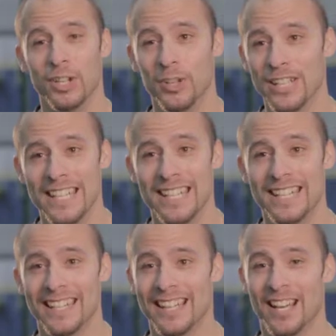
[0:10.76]
Little League.
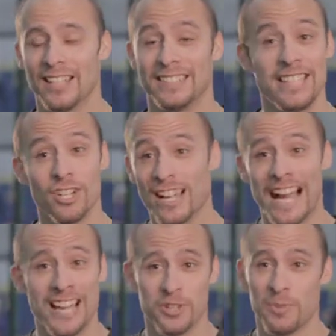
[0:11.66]
Tinker
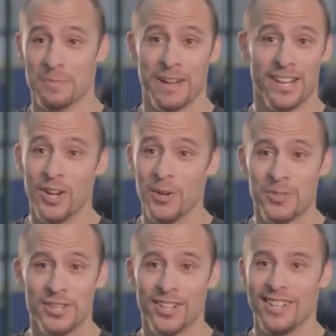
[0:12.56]
Kaiser was my
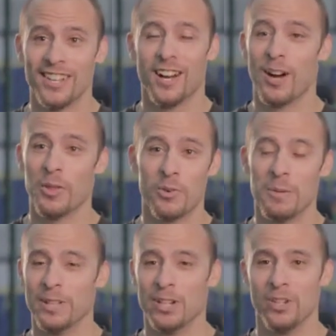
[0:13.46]
coach all
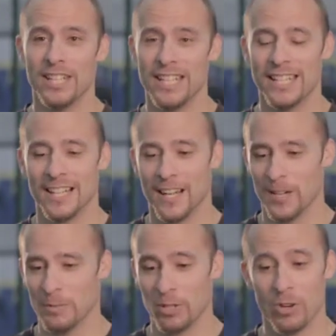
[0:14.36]
throughout Little League.
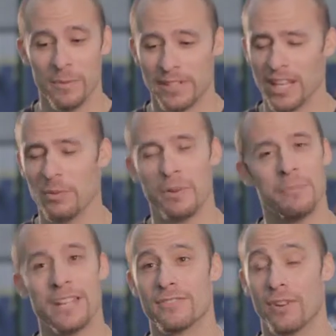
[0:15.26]
We grew up together. We were
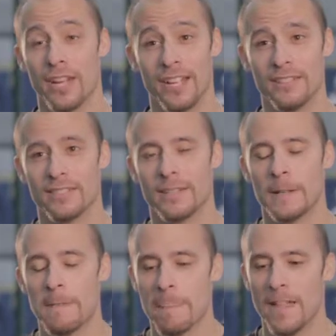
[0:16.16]
best friends.
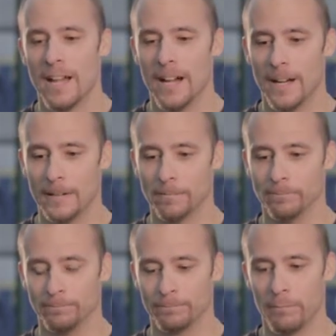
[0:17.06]

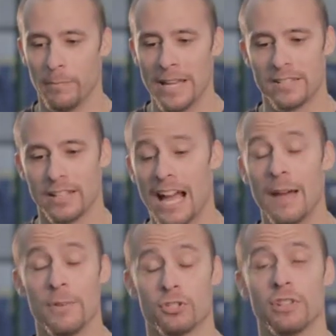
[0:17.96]
Basically,
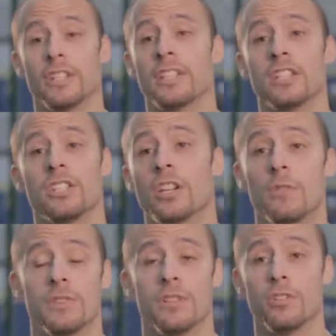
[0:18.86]
I'm a strength and conditioning
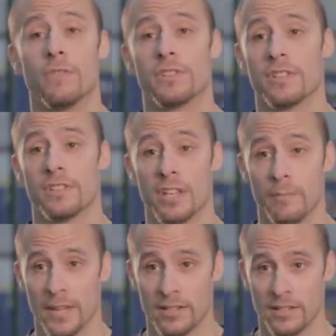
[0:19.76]
coach at the University of
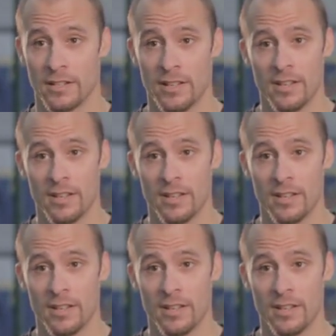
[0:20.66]
Southern Miss.